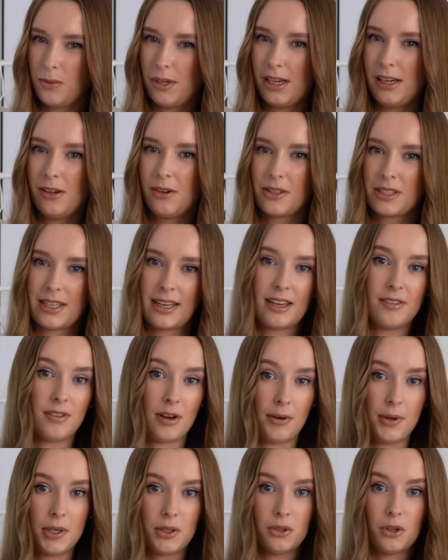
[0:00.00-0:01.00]
really looks like a
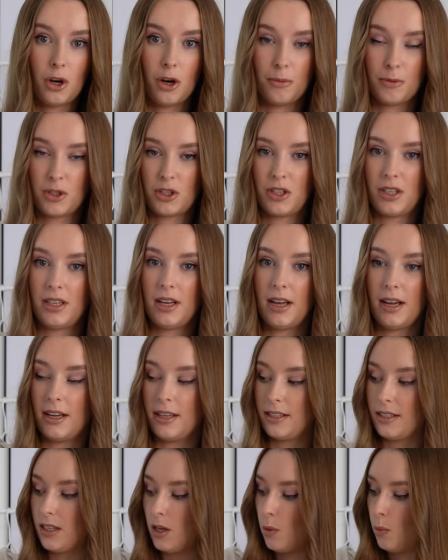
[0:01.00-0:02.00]
very good option
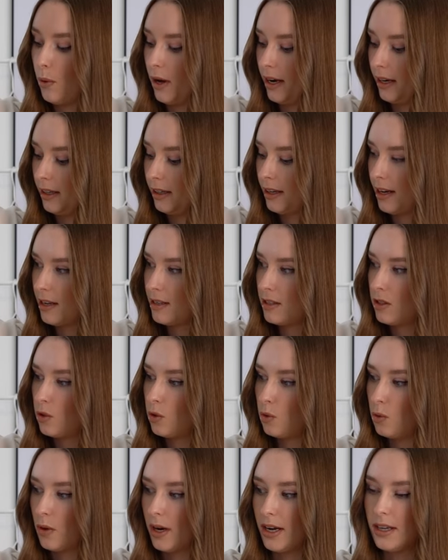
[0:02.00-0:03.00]
as a wedding guest
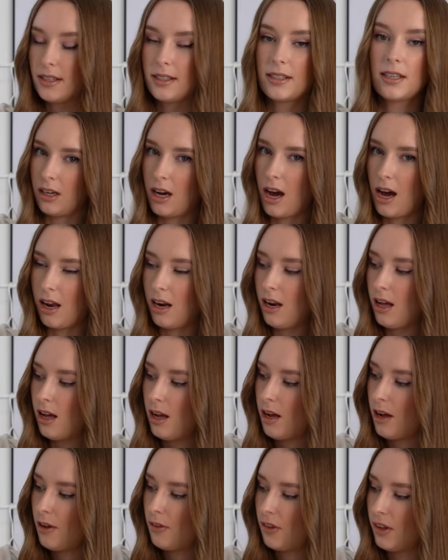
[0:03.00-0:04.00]
dress. The color
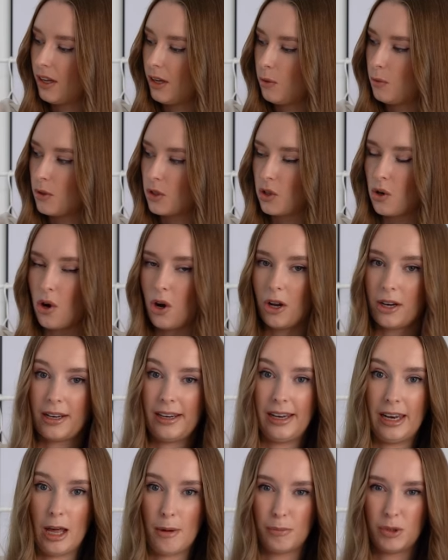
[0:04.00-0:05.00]
I think was called
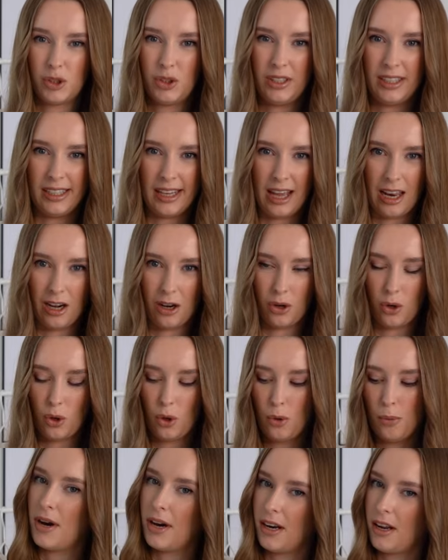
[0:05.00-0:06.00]
lemon
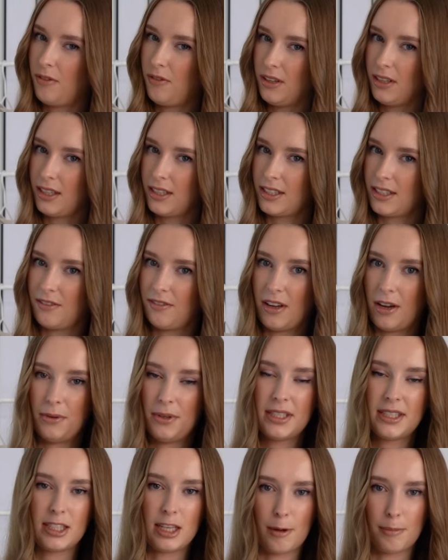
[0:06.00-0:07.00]
yellow, but I think it's a very
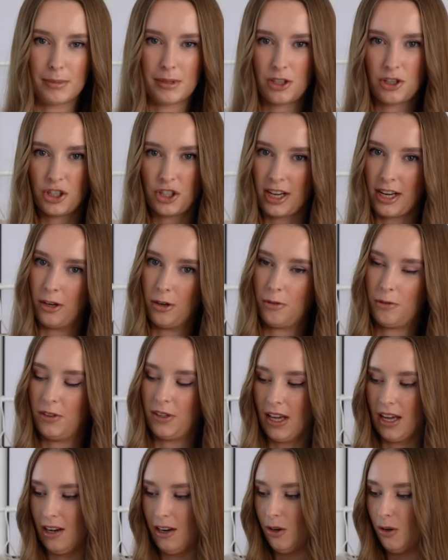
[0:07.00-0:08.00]
subtle shade of
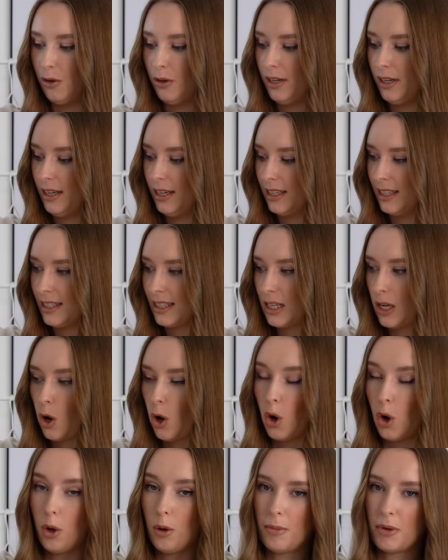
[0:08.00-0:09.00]
yellow. It's
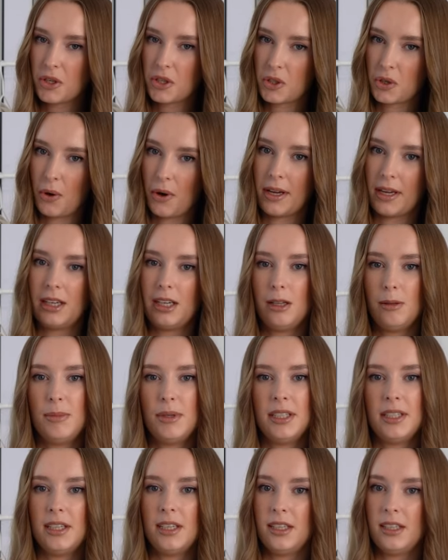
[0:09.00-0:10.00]
almost going a little
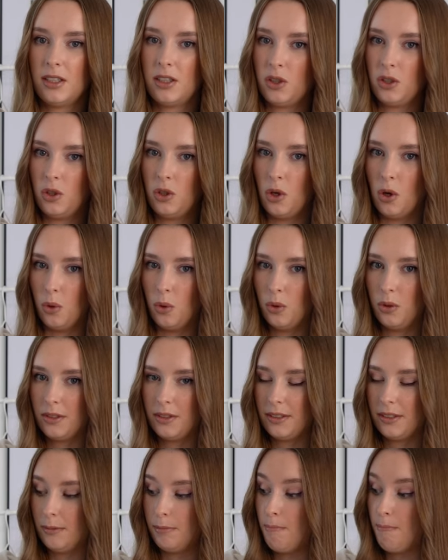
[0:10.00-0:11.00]
bit in a
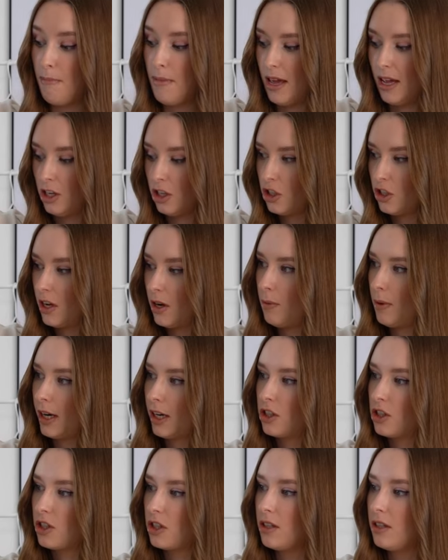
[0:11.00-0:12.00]
golden beige
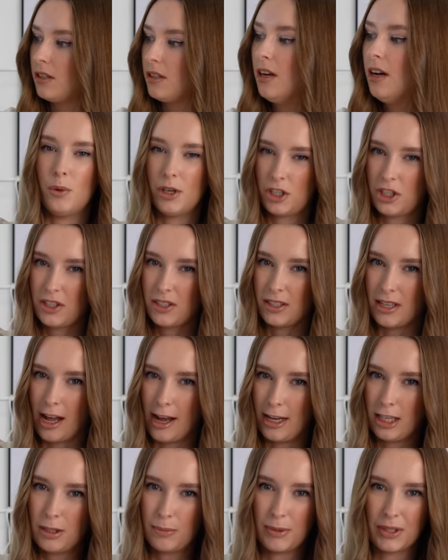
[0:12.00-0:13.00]
direction, which is
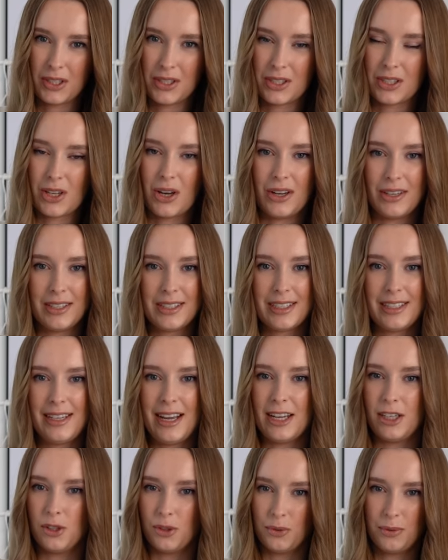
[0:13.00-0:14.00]
nice because honestly
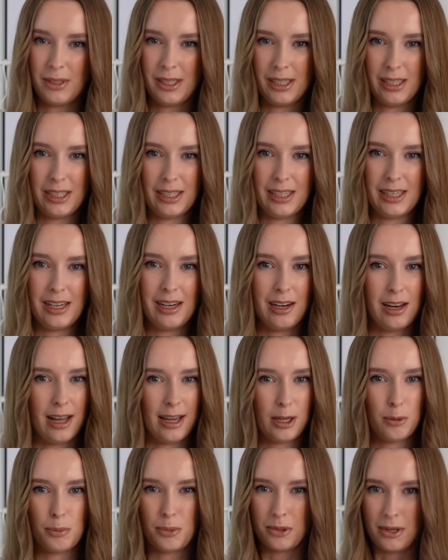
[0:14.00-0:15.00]
I don't really
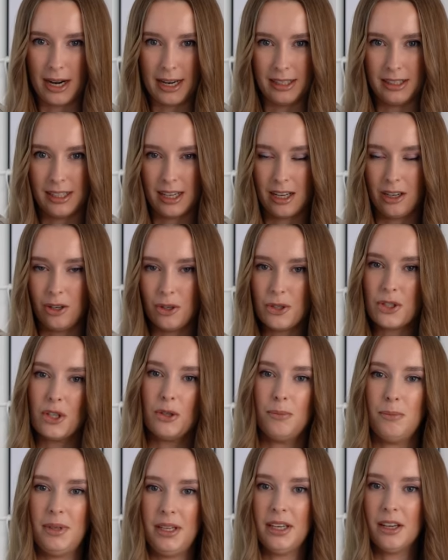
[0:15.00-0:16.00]
like bright yellows
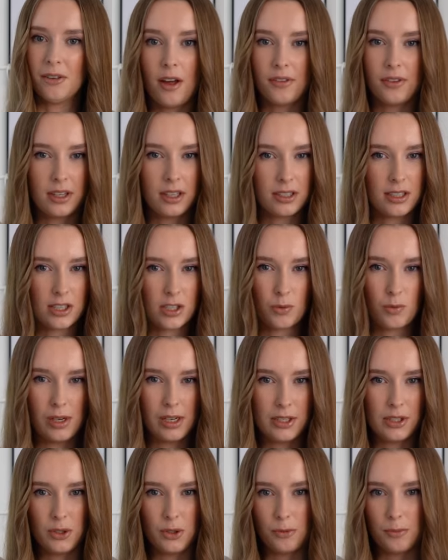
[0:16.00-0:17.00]
on me. I think it doesn't really
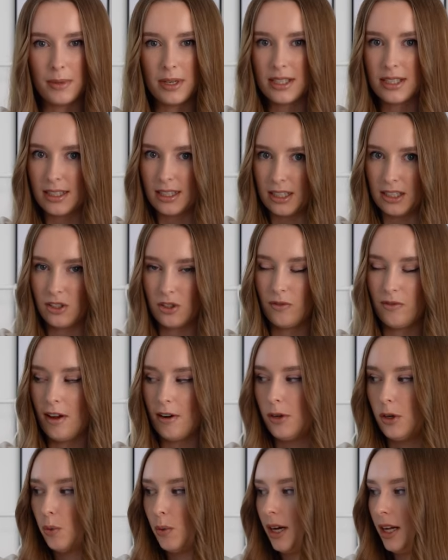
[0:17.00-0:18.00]
suit my skin tone
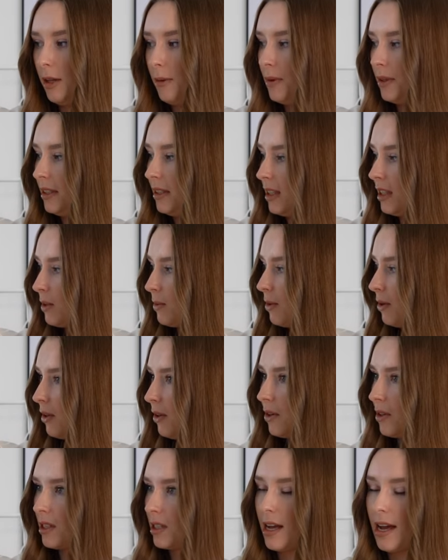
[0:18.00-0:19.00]
very well, but this one
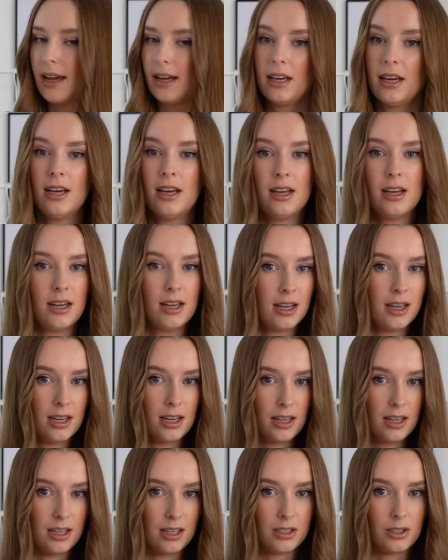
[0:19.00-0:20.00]
looks like
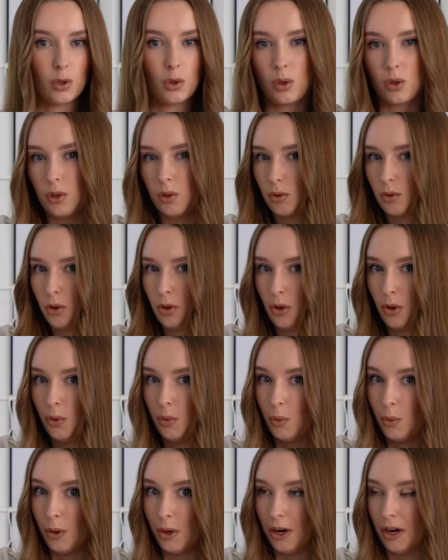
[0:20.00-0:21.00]
it
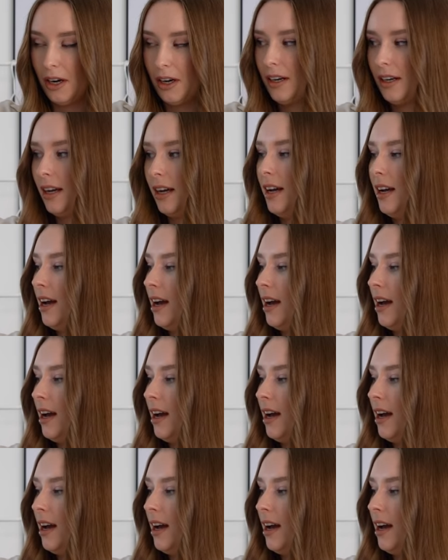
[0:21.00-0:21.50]
could work.